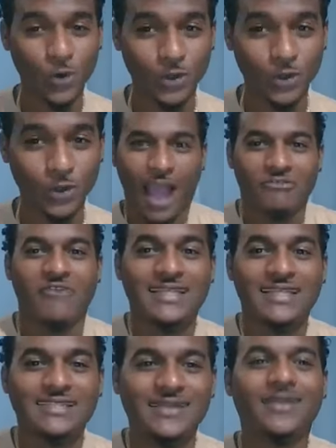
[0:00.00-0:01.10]
a
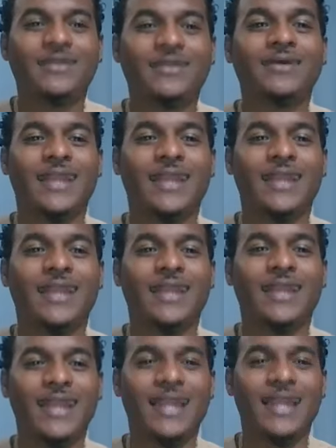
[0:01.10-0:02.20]
vital
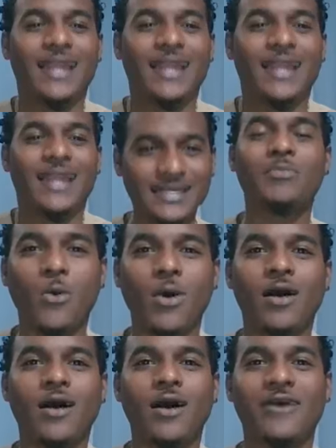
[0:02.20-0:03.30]
lesson on the
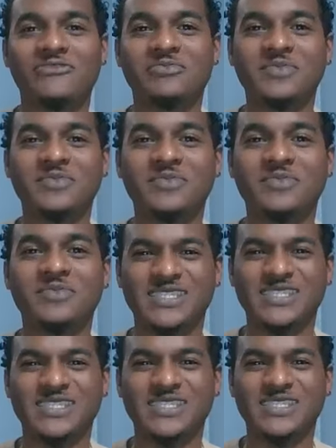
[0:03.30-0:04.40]
power of
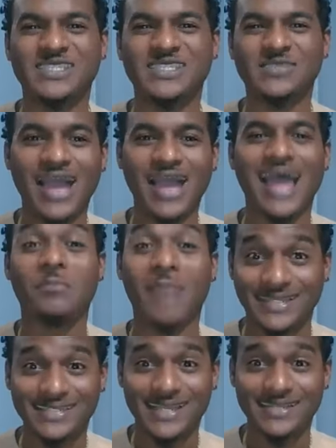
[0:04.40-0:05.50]
perspective and
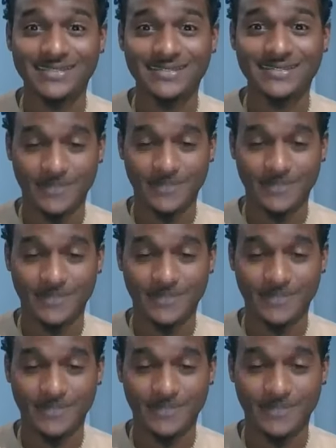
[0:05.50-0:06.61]
mindset. Yeah.
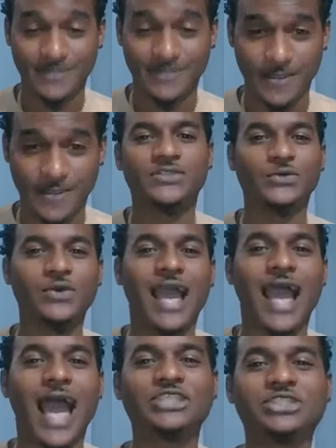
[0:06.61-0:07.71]
So
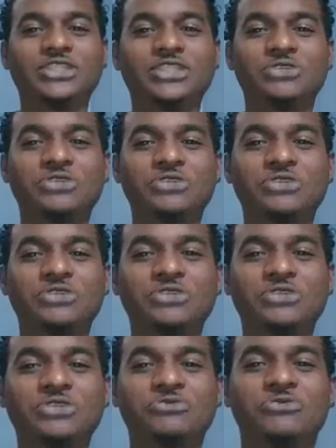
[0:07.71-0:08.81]
as she raised a
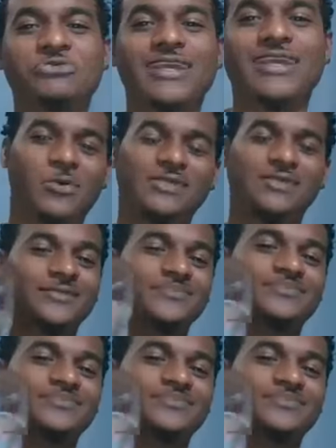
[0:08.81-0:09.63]
glass of water